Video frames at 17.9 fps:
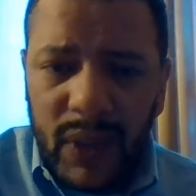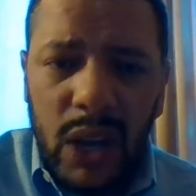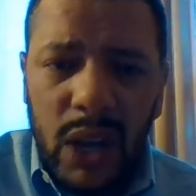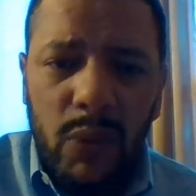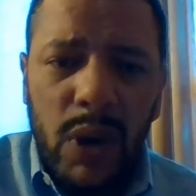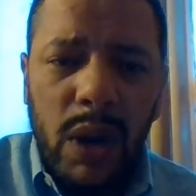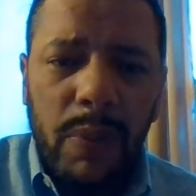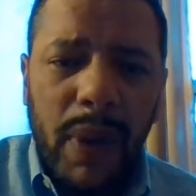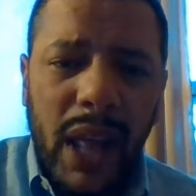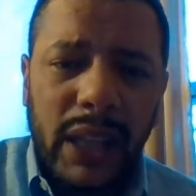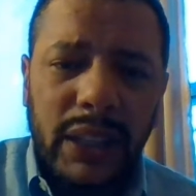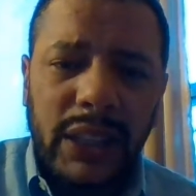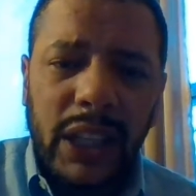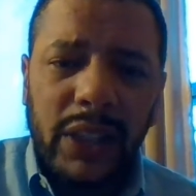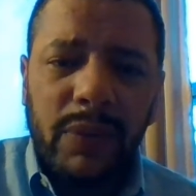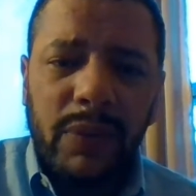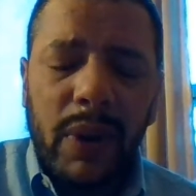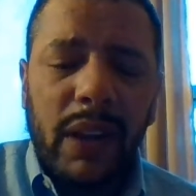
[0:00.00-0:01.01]
I want to
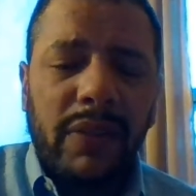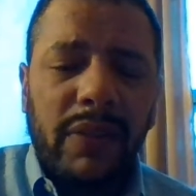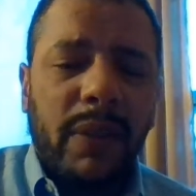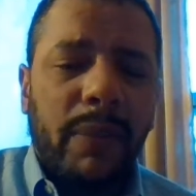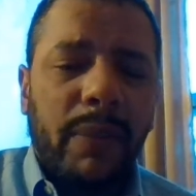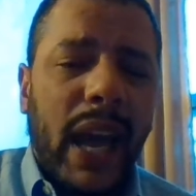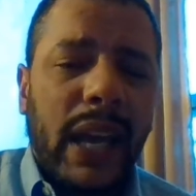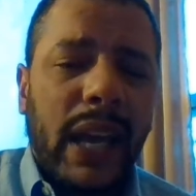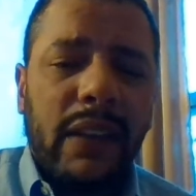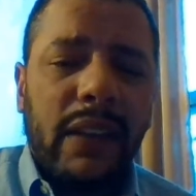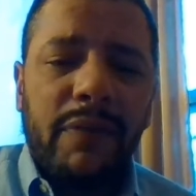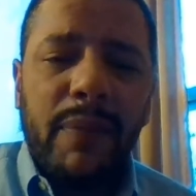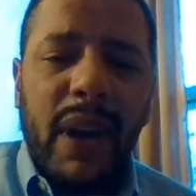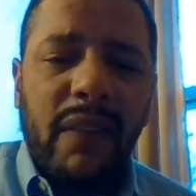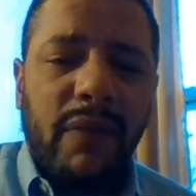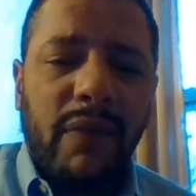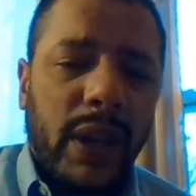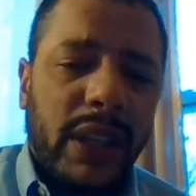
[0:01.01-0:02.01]
apologize right off the bat if
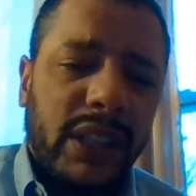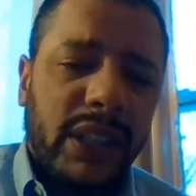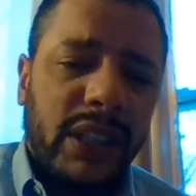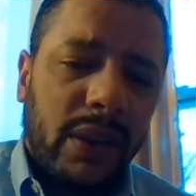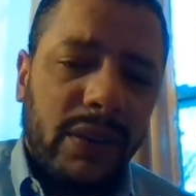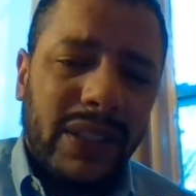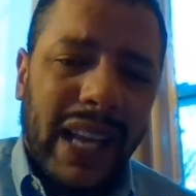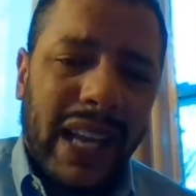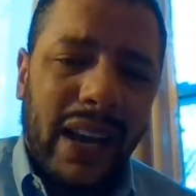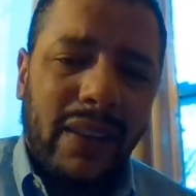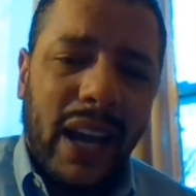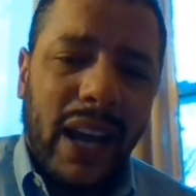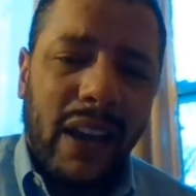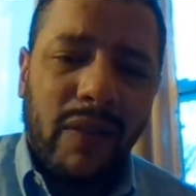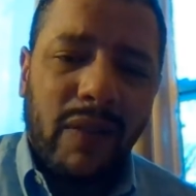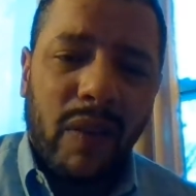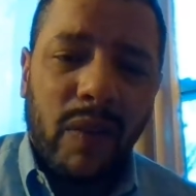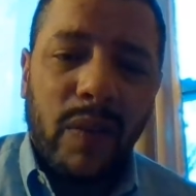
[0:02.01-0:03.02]
my voice goes out.
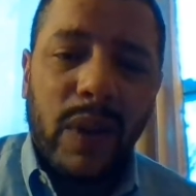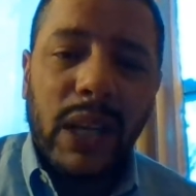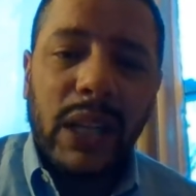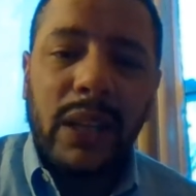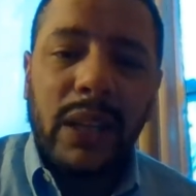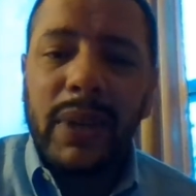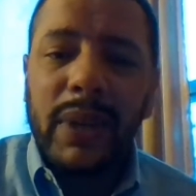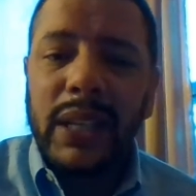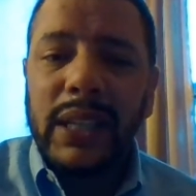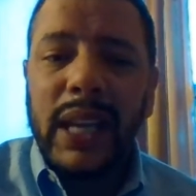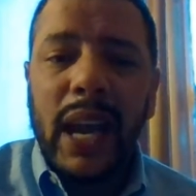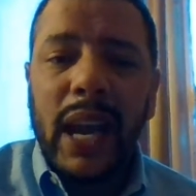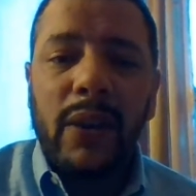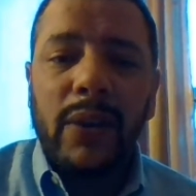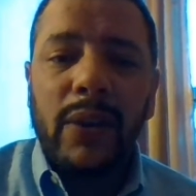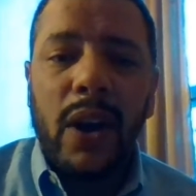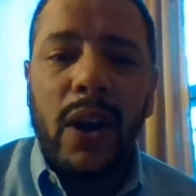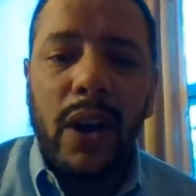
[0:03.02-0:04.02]
I've really been
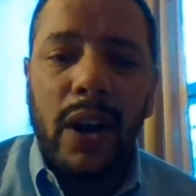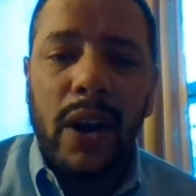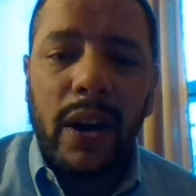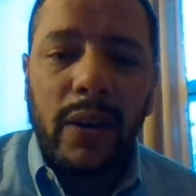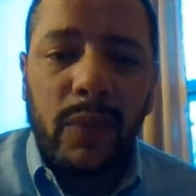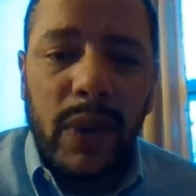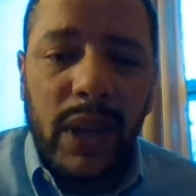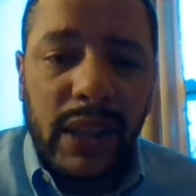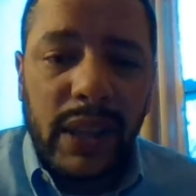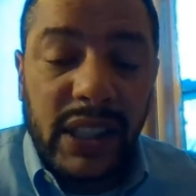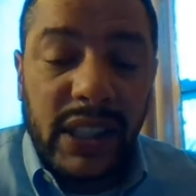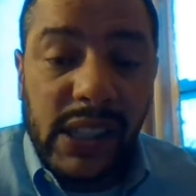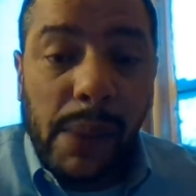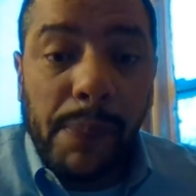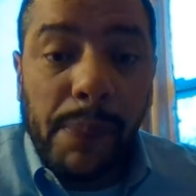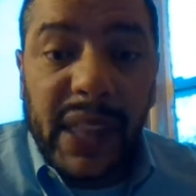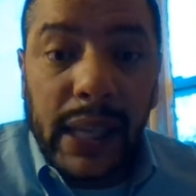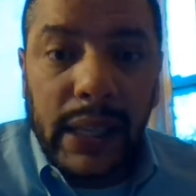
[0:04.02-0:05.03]
down hard with
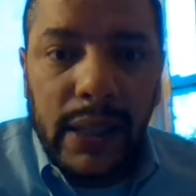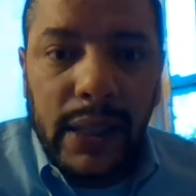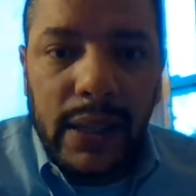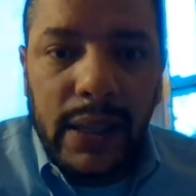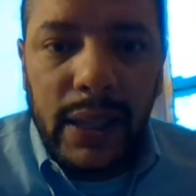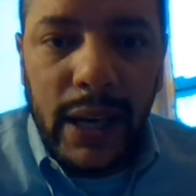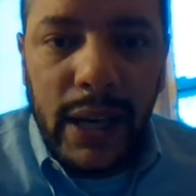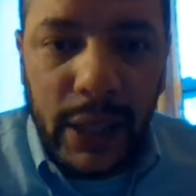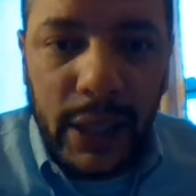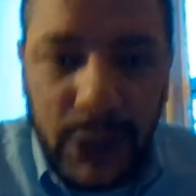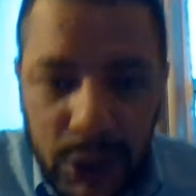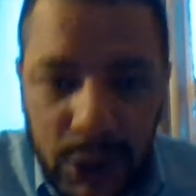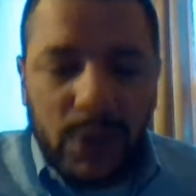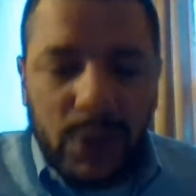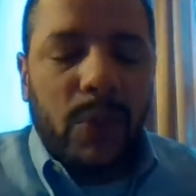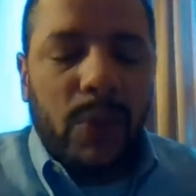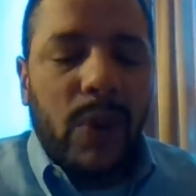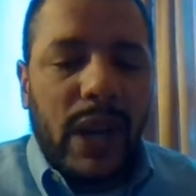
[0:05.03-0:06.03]
something. Not
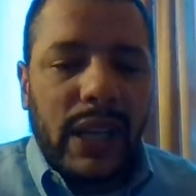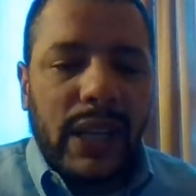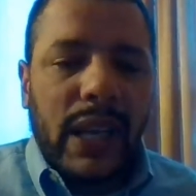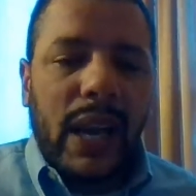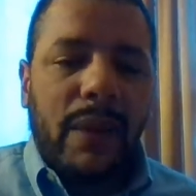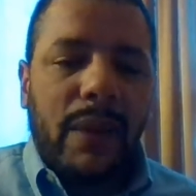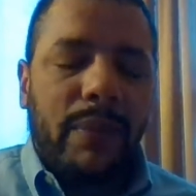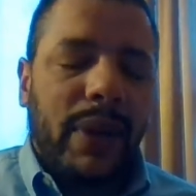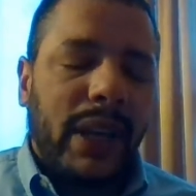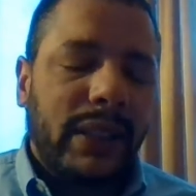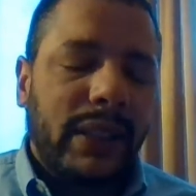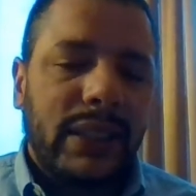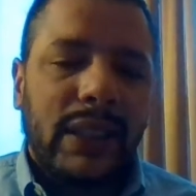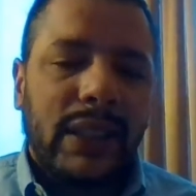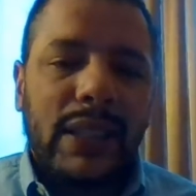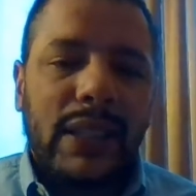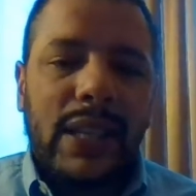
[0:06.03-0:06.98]
sure what yet, but